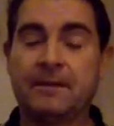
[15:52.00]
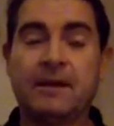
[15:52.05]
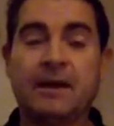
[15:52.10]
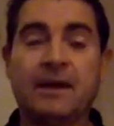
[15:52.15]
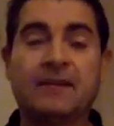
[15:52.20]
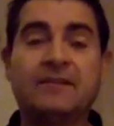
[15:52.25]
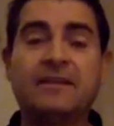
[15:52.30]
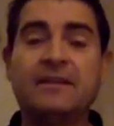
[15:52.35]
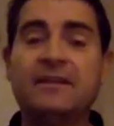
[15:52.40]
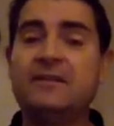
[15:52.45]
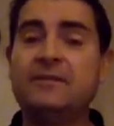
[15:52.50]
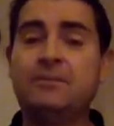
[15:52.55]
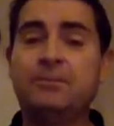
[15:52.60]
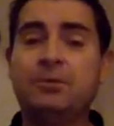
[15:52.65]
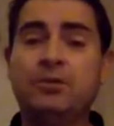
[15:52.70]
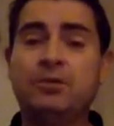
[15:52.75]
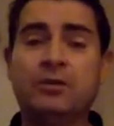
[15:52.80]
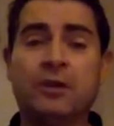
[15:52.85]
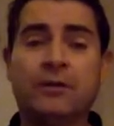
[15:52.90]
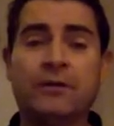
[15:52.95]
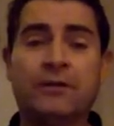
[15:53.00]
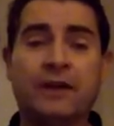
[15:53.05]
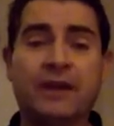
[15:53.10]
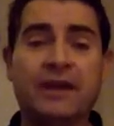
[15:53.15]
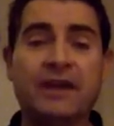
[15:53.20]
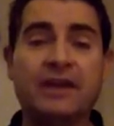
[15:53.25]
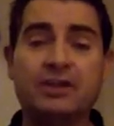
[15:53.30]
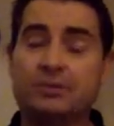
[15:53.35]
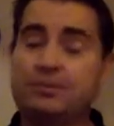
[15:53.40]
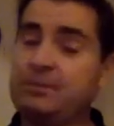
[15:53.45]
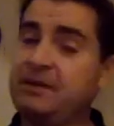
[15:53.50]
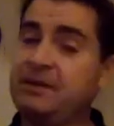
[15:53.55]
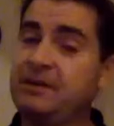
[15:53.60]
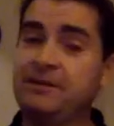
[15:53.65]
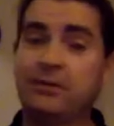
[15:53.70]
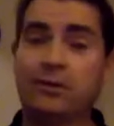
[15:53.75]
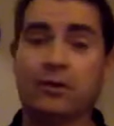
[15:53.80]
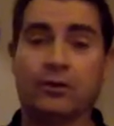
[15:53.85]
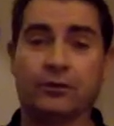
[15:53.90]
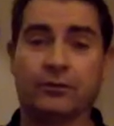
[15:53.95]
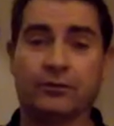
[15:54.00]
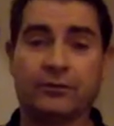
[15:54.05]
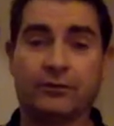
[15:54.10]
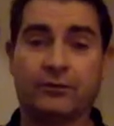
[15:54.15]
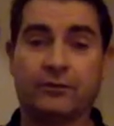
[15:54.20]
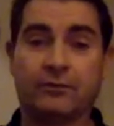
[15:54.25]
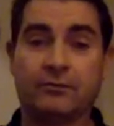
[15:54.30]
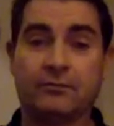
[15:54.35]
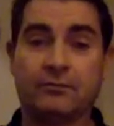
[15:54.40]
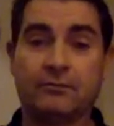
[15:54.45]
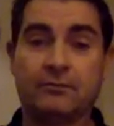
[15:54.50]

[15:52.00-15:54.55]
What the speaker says: A teaspoon of HP sauce.